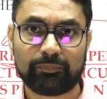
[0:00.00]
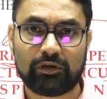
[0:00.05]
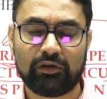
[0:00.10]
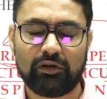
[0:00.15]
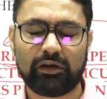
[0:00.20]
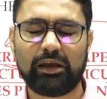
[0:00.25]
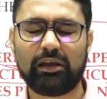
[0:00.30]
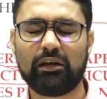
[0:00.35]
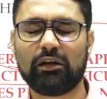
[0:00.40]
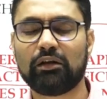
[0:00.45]

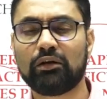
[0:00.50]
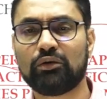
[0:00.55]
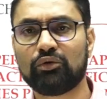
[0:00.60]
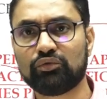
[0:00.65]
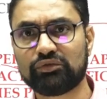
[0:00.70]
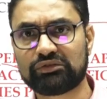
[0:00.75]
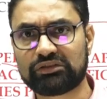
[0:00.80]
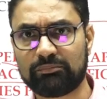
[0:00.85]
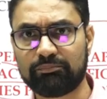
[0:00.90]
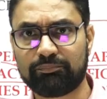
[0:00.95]
Okay,
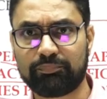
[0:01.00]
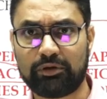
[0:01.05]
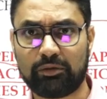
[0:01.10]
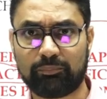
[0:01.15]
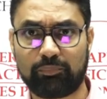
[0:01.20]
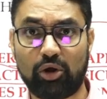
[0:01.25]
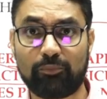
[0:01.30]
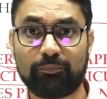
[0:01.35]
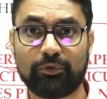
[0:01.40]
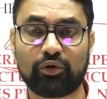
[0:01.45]
do some
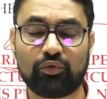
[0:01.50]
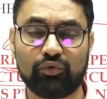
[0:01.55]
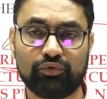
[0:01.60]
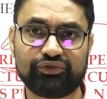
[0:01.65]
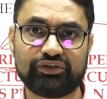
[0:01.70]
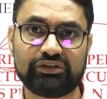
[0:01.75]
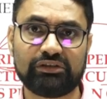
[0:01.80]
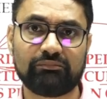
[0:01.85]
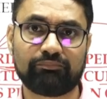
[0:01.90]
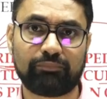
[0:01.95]
proper
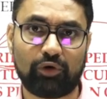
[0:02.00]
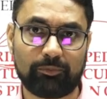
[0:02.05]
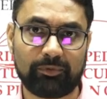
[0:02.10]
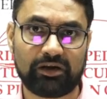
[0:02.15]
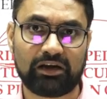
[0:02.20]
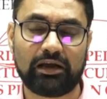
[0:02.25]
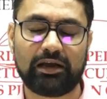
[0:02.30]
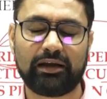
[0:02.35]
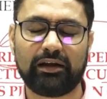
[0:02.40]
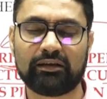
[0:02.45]
coaching, proper
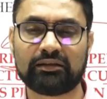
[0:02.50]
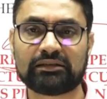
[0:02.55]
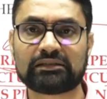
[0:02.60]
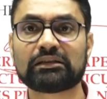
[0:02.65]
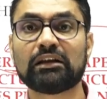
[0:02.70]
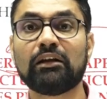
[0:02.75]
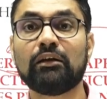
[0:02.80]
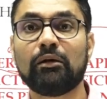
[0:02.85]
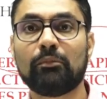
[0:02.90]
guidance,